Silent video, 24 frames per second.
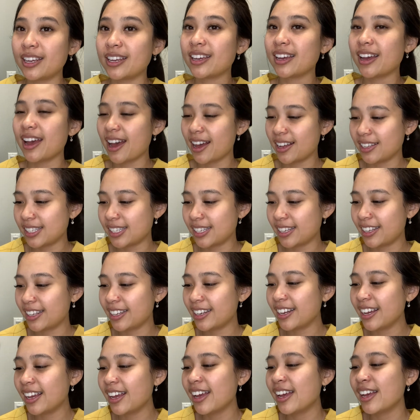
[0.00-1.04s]

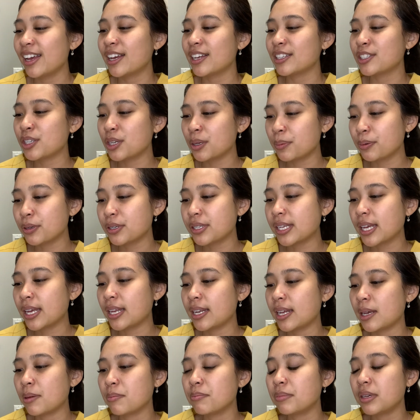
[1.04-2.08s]
acid,
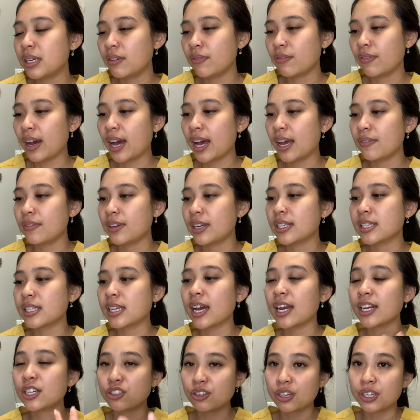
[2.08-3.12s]
2% and B5, and it's a
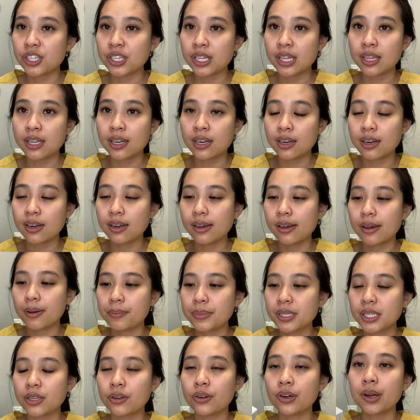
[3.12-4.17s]
hydration
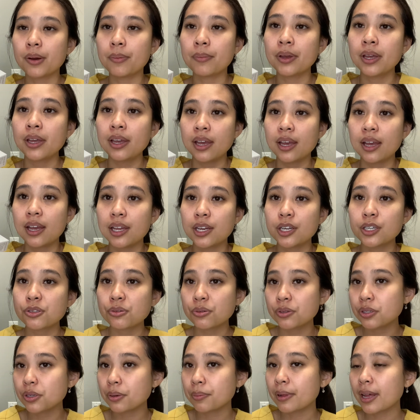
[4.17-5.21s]
serum, and you're
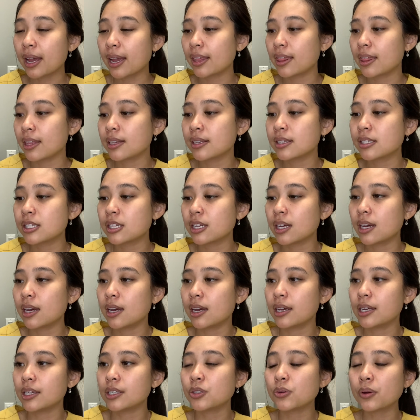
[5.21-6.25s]
supposed to apply this
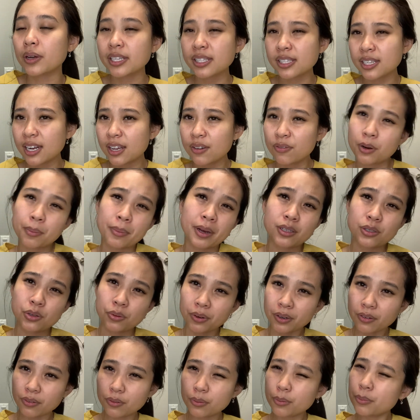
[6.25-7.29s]
twice a day for about
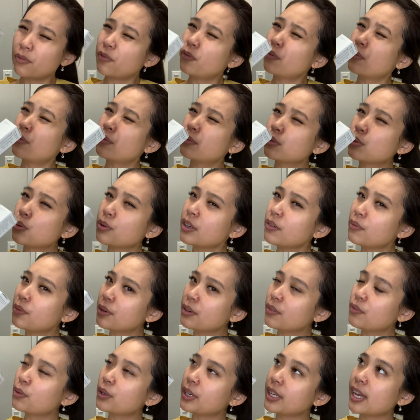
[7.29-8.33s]
24
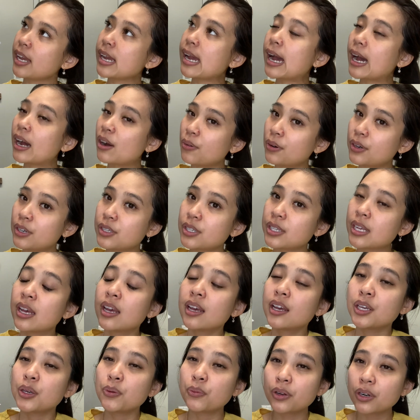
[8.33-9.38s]
to 48 hours.
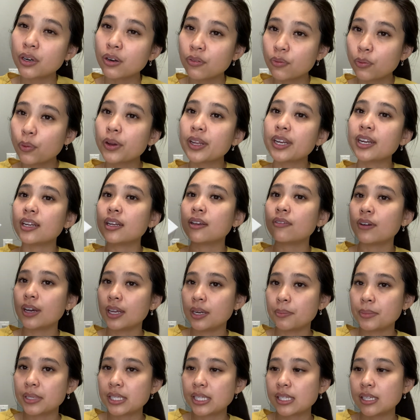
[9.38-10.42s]
You want to avoid any
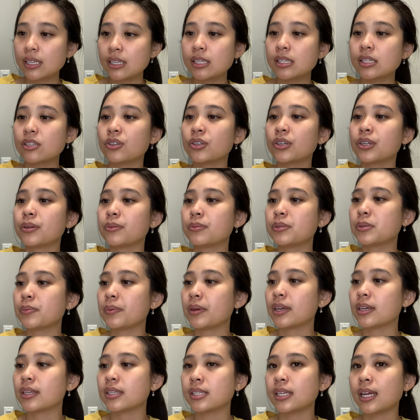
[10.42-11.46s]
vitamin C serums
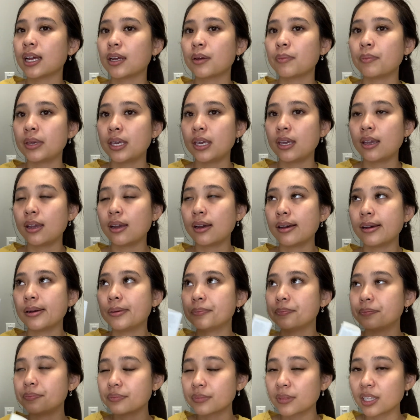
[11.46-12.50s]
because that could be
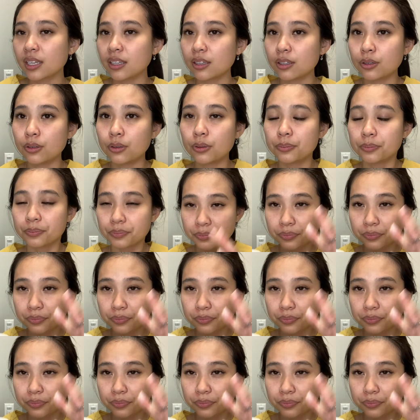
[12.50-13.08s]
a little